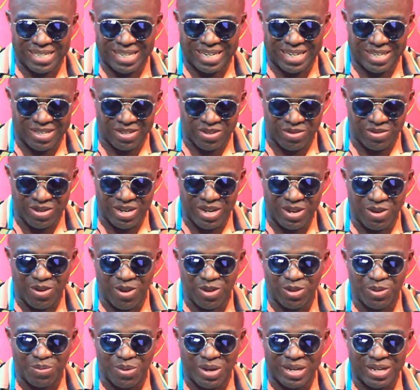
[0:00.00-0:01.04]
It is really going
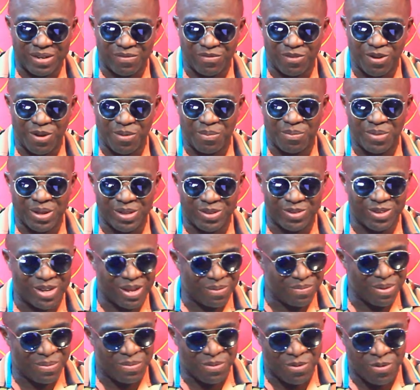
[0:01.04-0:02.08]
to bring development to the
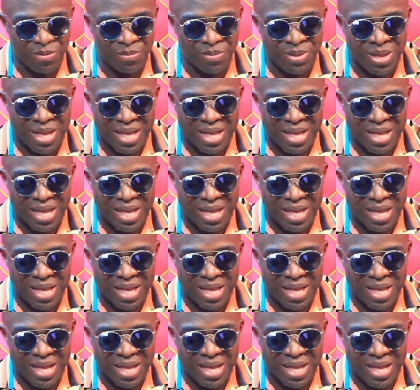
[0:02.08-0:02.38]
people.